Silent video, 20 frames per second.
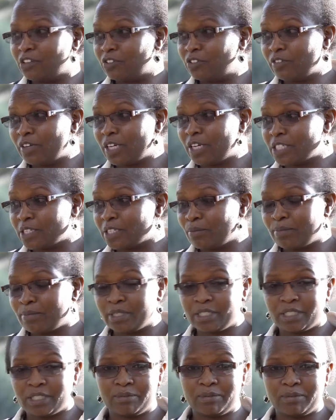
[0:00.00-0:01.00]
When
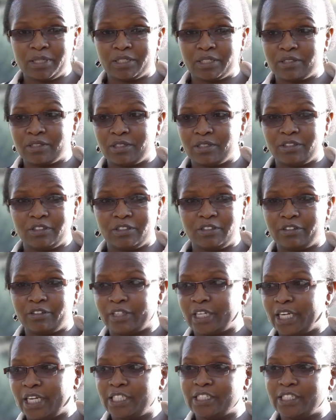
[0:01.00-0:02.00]
somebody says,
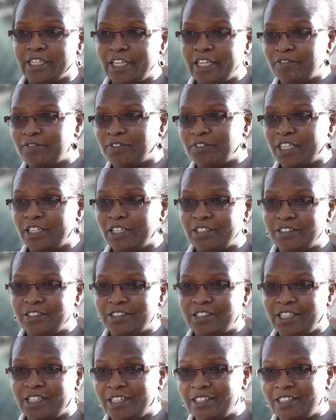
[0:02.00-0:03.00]
go right, left,
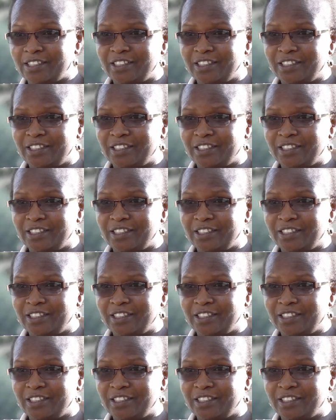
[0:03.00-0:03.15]
turn.